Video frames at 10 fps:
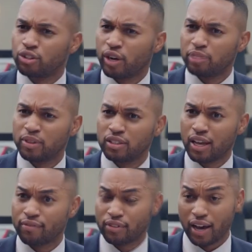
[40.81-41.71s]
the transmission
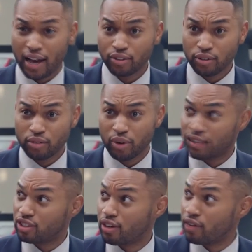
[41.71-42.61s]
line for the Hydra, we
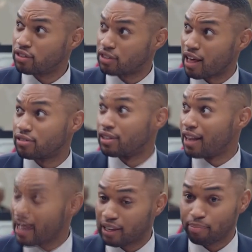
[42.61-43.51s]
had to shove 100,000
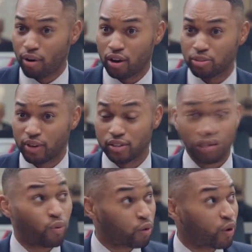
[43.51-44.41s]
locking pawls because
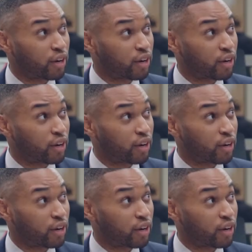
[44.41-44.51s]
they weren't